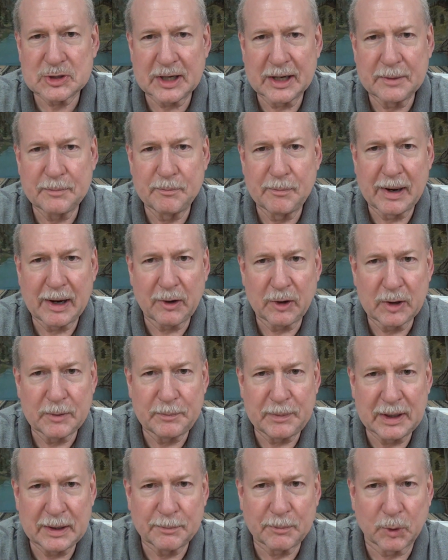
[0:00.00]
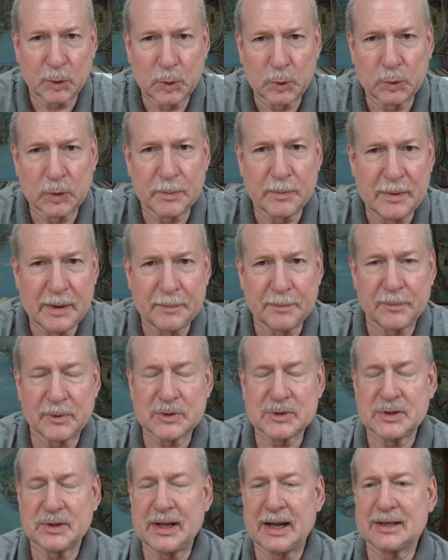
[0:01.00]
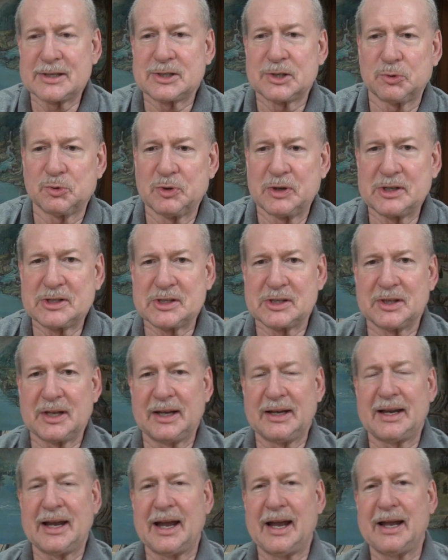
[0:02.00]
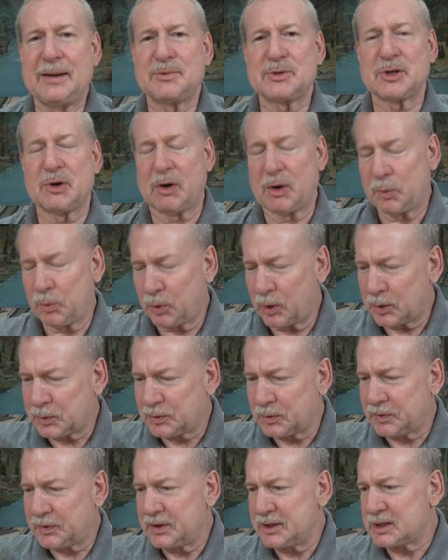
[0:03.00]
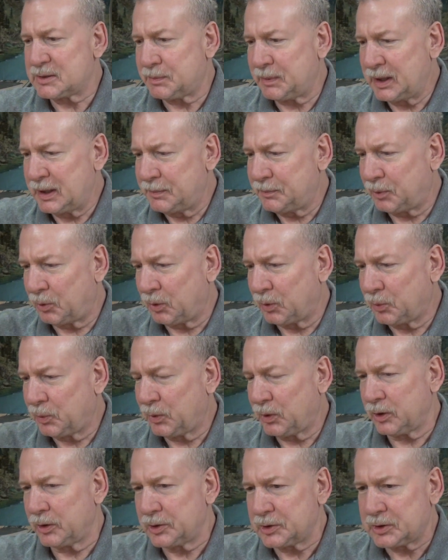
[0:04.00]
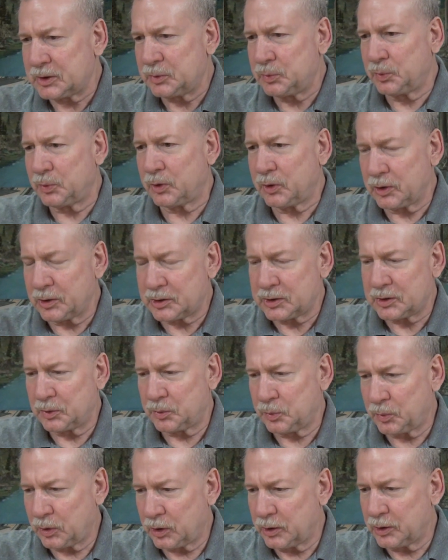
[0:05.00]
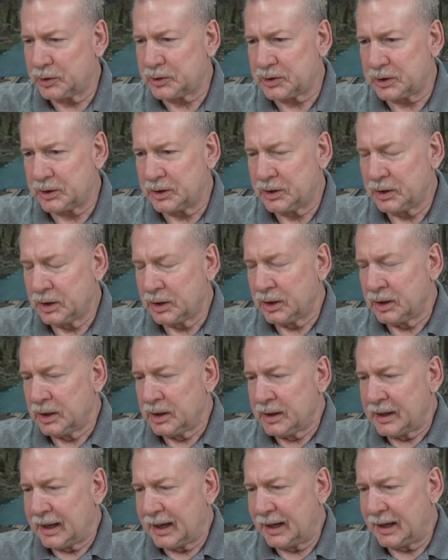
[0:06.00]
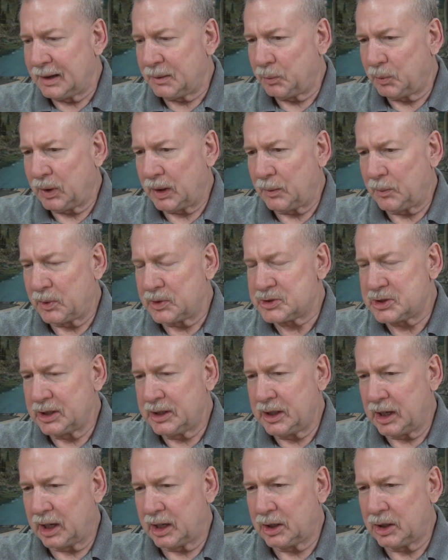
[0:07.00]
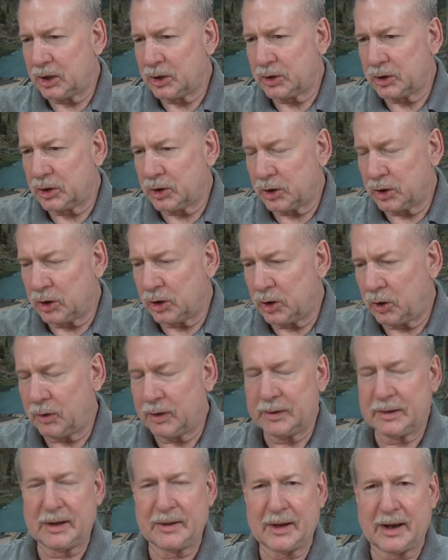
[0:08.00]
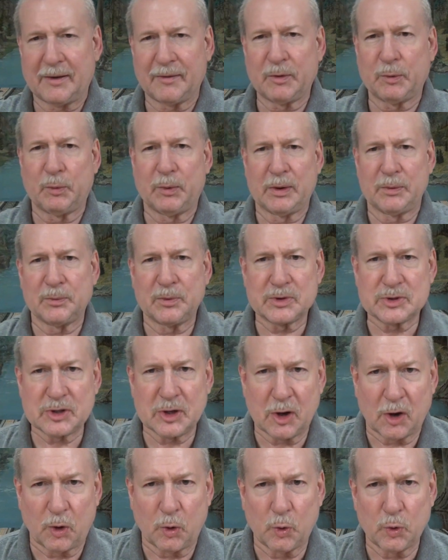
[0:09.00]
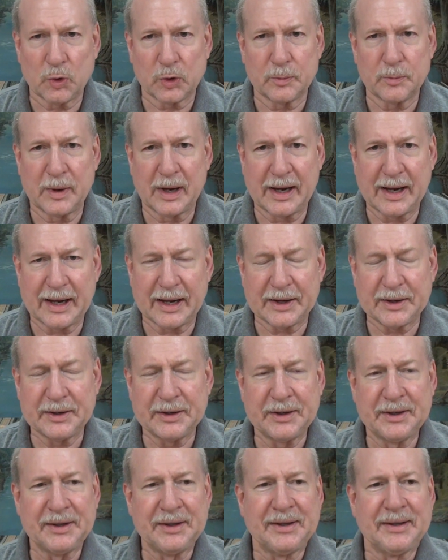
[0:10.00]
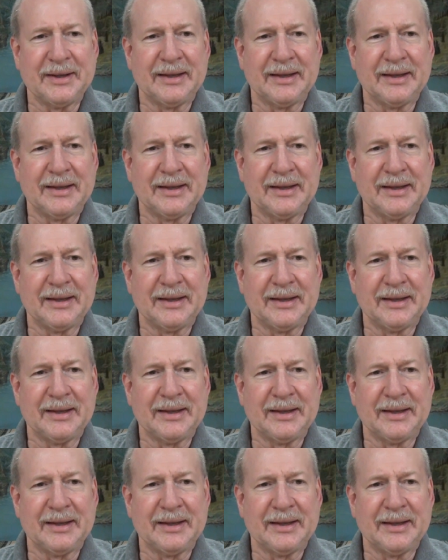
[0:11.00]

They had married people who were members, and that's the reason they came. So I worked with these people and worked and worked and worked and and one was a younger girl and the other one was an older man.